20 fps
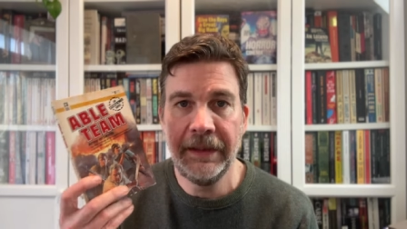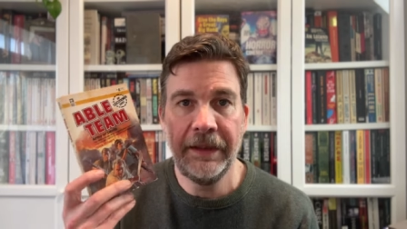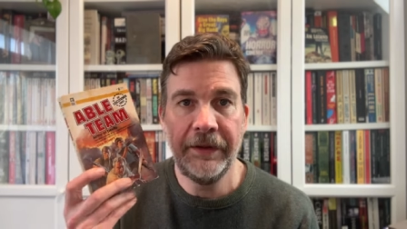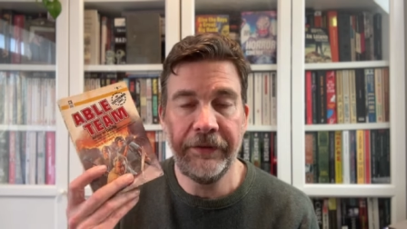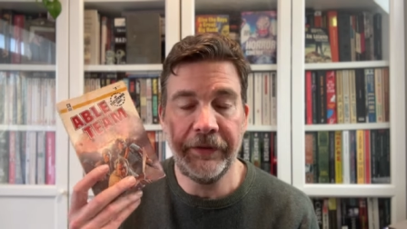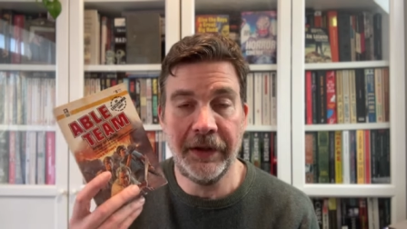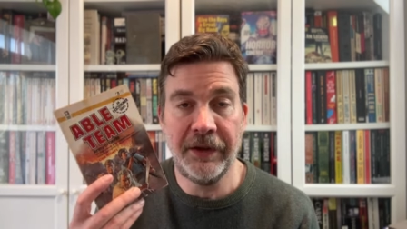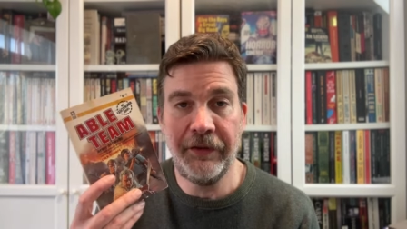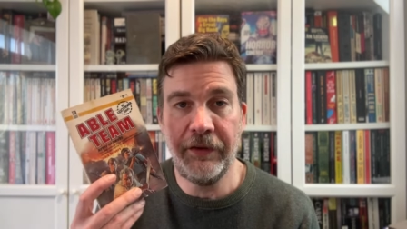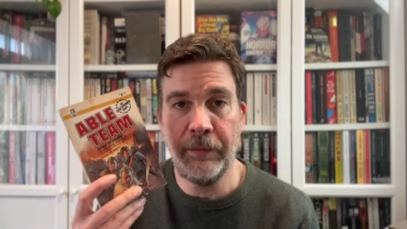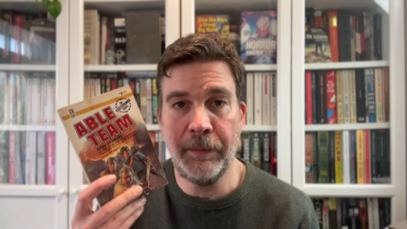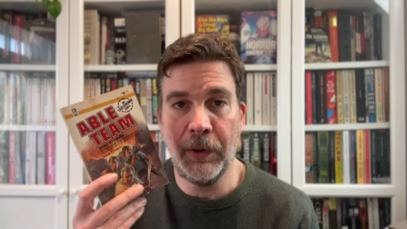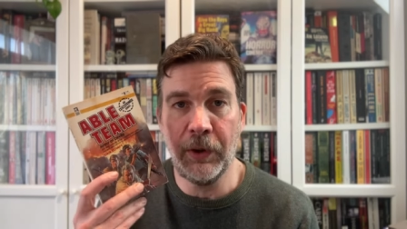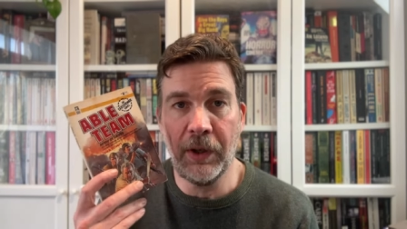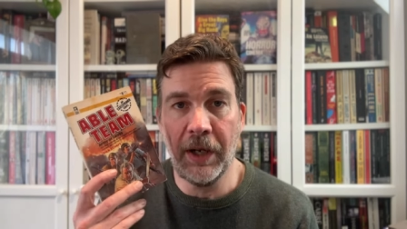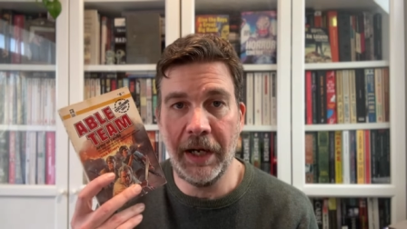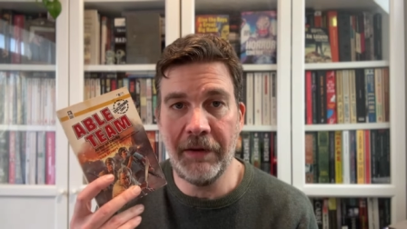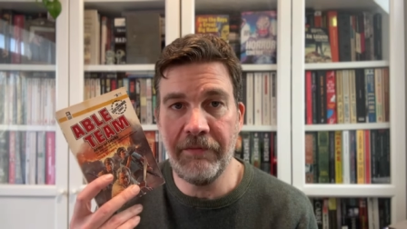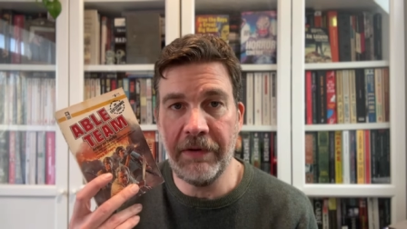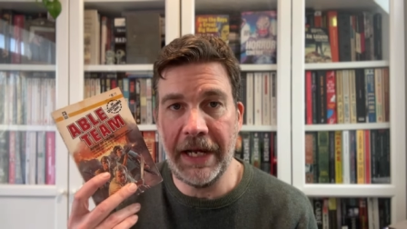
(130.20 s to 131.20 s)
So this is a book
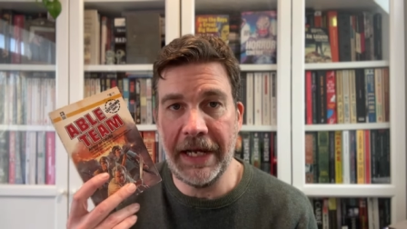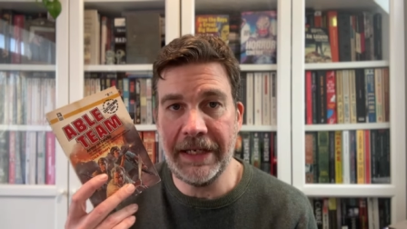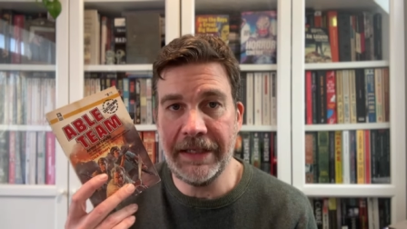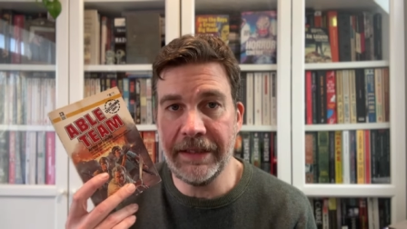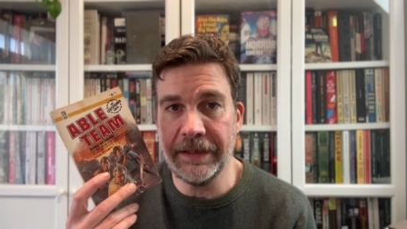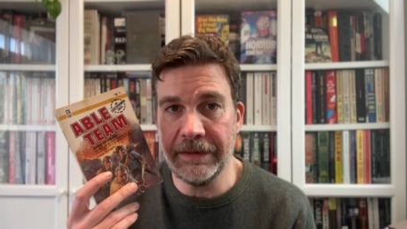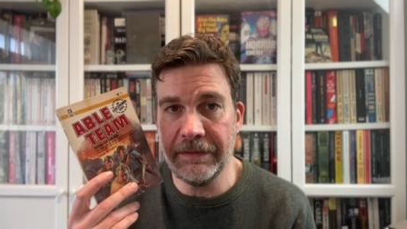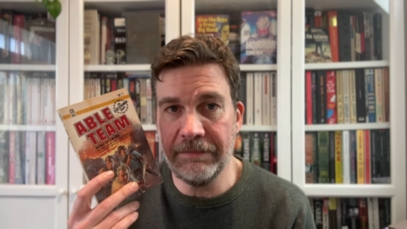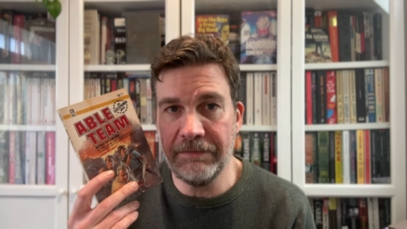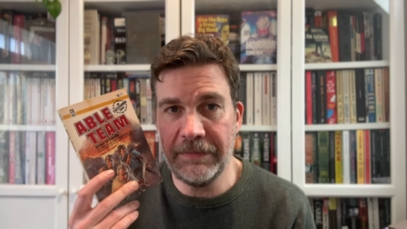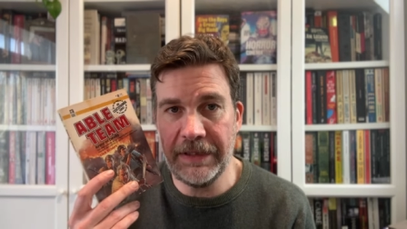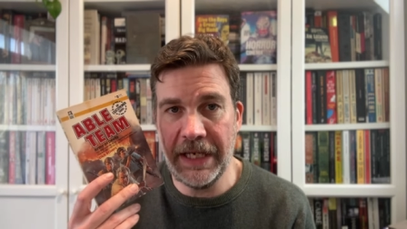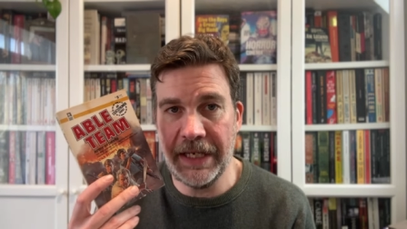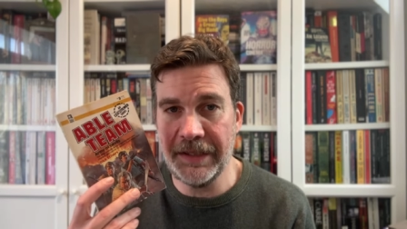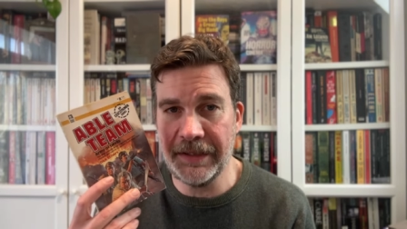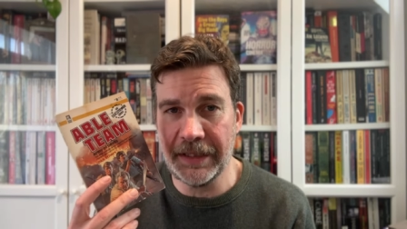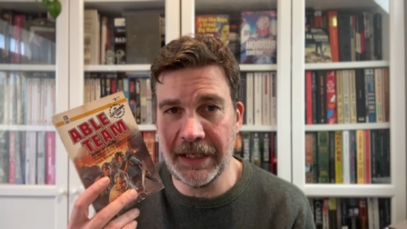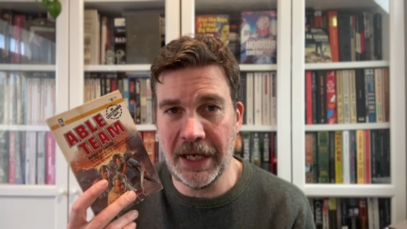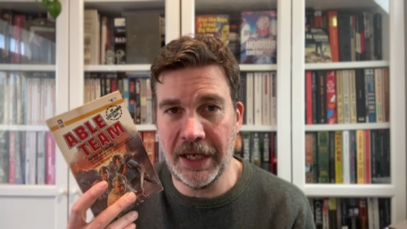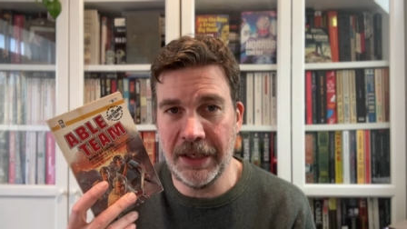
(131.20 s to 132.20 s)
I read years
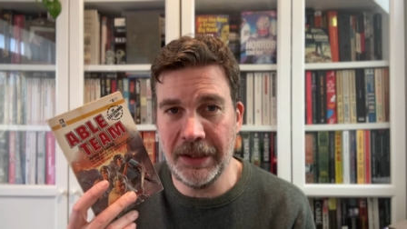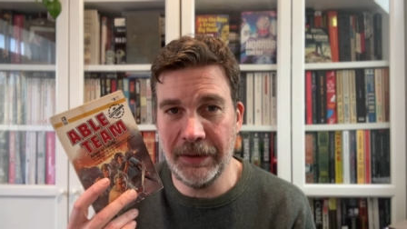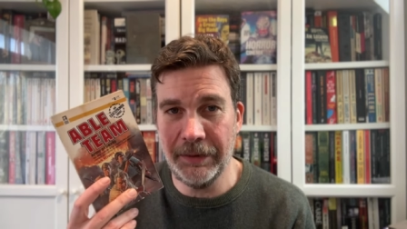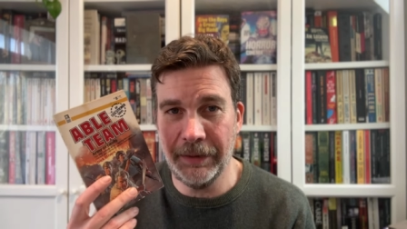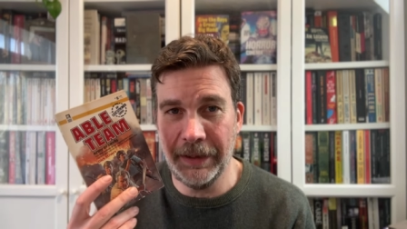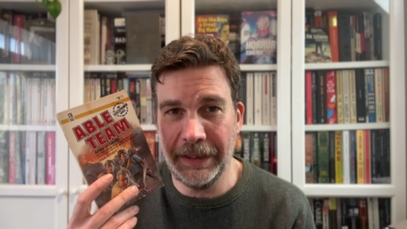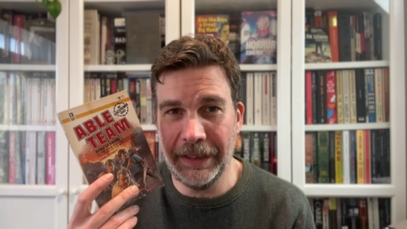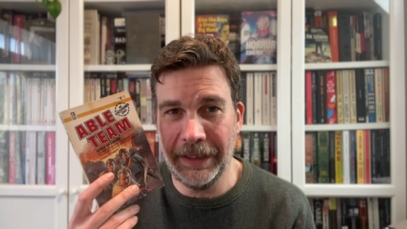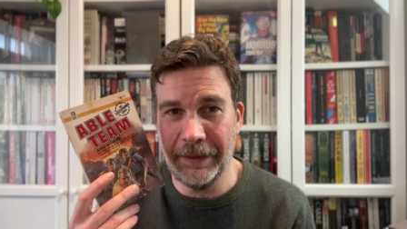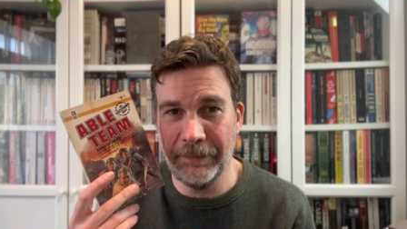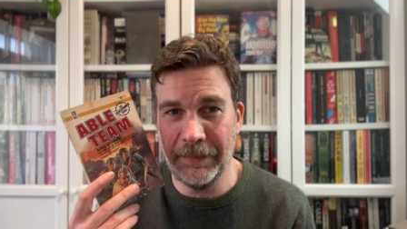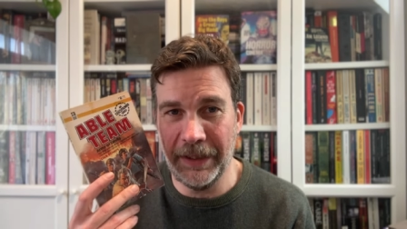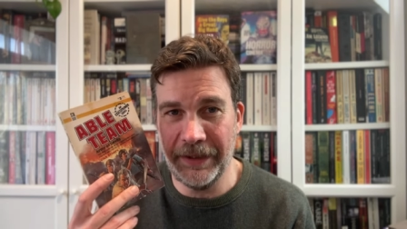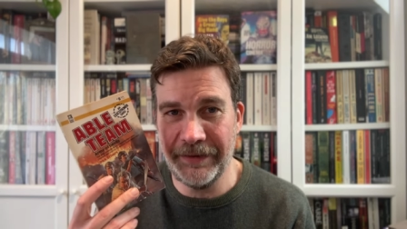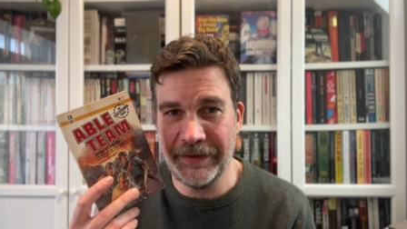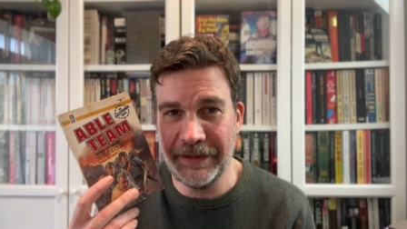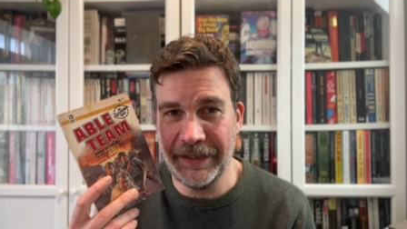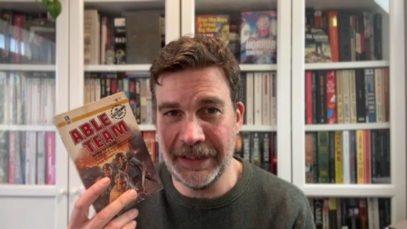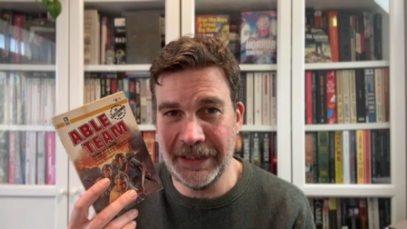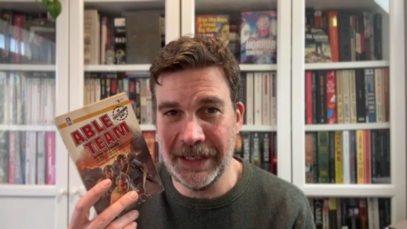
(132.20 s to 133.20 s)
ago, as
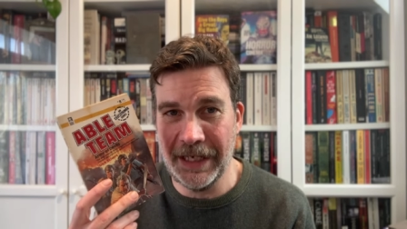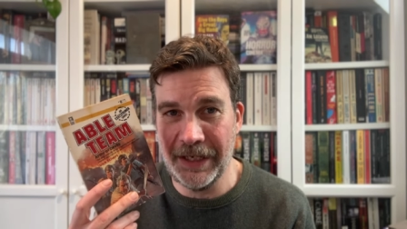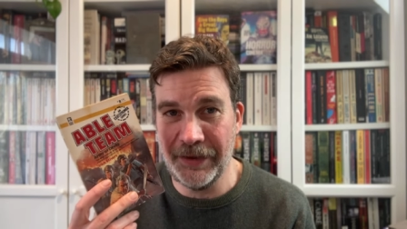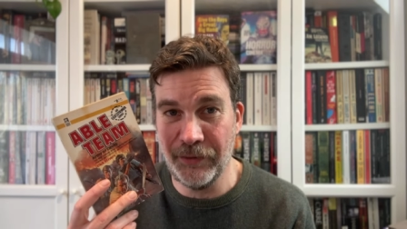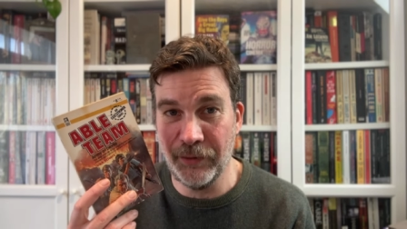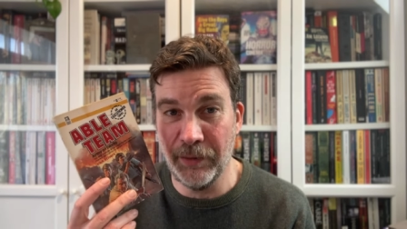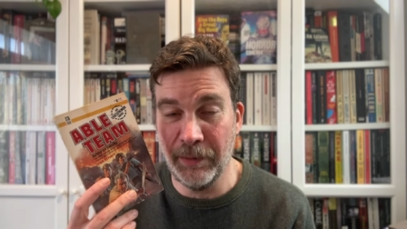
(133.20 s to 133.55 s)
a teenager.